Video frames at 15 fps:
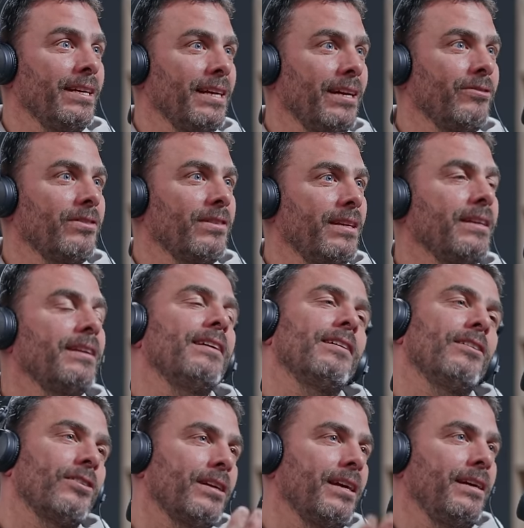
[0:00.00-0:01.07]
And I was
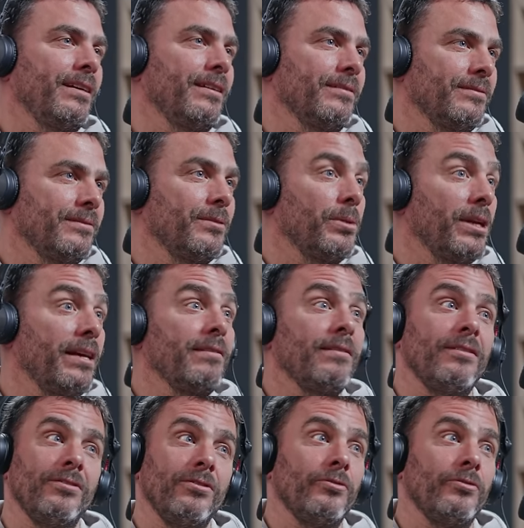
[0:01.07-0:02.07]
thinking, okay, the places